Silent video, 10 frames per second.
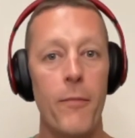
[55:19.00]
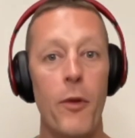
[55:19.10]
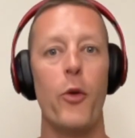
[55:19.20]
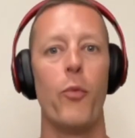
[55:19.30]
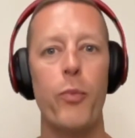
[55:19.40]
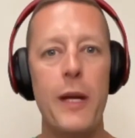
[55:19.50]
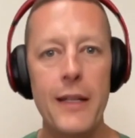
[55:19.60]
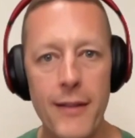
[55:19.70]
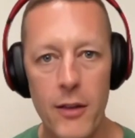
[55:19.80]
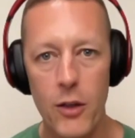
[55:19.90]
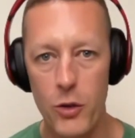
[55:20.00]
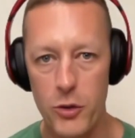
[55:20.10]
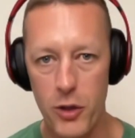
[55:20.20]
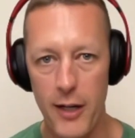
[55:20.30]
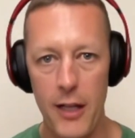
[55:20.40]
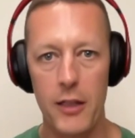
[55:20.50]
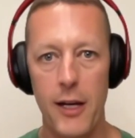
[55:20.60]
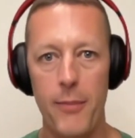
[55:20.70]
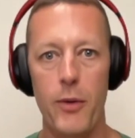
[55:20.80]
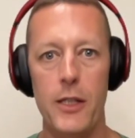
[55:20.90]
the reason the Coast Guard
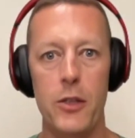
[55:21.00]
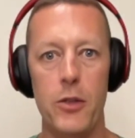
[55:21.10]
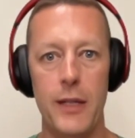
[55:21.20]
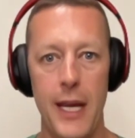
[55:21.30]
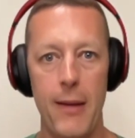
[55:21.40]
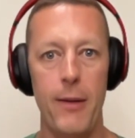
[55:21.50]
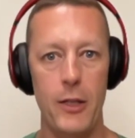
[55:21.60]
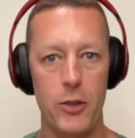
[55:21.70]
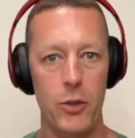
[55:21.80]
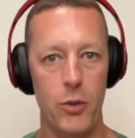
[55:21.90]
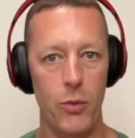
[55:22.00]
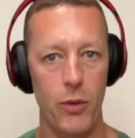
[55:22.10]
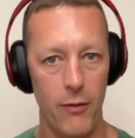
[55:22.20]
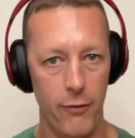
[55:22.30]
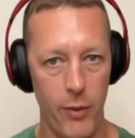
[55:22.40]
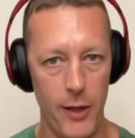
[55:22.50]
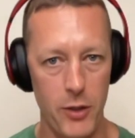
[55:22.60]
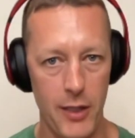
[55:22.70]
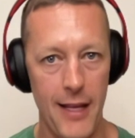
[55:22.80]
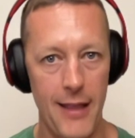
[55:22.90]
helicopter rescue came into
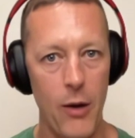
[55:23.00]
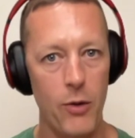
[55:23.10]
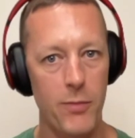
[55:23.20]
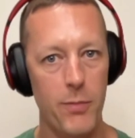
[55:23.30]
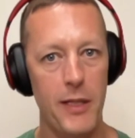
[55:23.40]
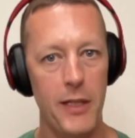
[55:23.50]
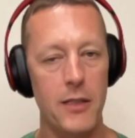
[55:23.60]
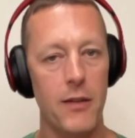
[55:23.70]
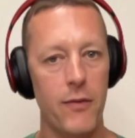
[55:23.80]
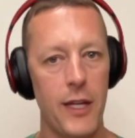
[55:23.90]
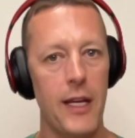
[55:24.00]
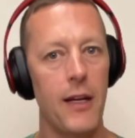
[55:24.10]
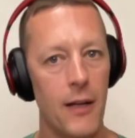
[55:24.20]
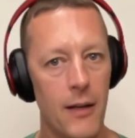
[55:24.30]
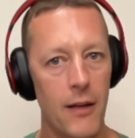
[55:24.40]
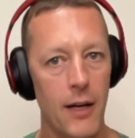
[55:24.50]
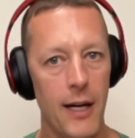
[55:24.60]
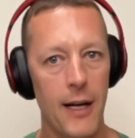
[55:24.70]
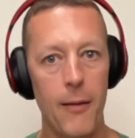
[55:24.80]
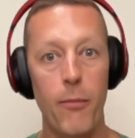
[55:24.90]
fruition, and that was because of the
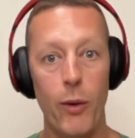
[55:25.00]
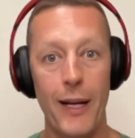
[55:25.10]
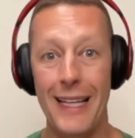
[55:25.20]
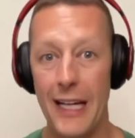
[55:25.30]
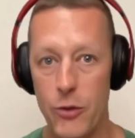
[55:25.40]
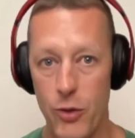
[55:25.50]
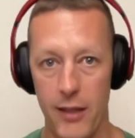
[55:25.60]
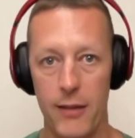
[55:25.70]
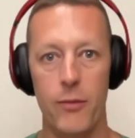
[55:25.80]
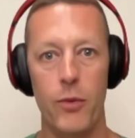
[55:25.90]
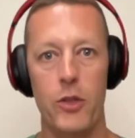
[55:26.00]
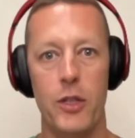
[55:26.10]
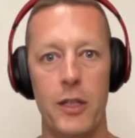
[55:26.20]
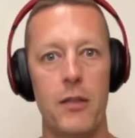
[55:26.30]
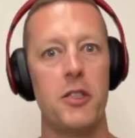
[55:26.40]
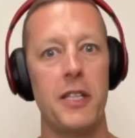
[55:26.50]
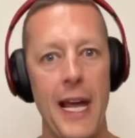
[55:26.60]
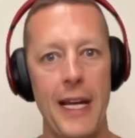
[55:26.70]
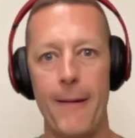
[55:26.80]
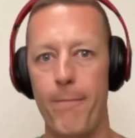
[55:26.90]
uh, Marine Electric, which
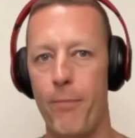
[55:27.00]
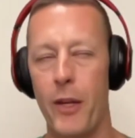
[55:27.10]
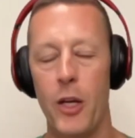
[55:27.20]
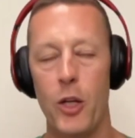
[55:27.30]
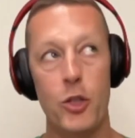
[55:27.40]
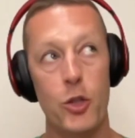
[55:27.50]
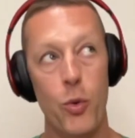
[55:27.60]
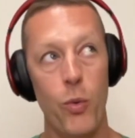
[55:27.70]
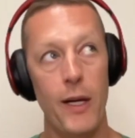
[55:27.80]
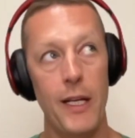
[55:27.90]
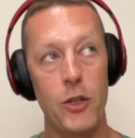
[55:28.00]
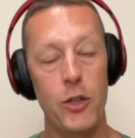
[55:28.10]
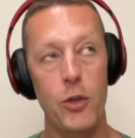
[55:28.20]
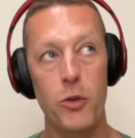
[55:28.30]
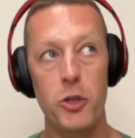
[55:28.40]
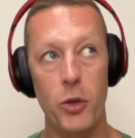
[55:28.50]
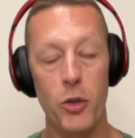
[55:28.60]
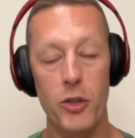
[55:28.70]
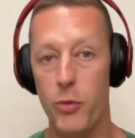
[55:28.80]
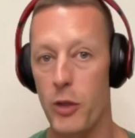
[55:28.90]
sank and 22
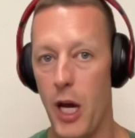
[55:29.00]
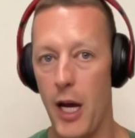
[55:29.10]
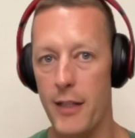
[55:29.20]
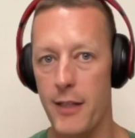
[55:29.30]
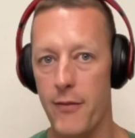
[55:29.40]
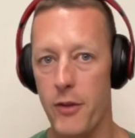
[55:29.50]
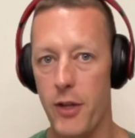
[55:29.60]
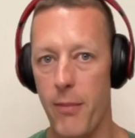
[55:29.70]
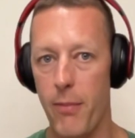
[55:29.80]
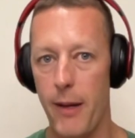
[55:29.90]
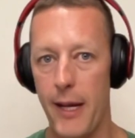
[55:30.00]
souls were lost off the top of my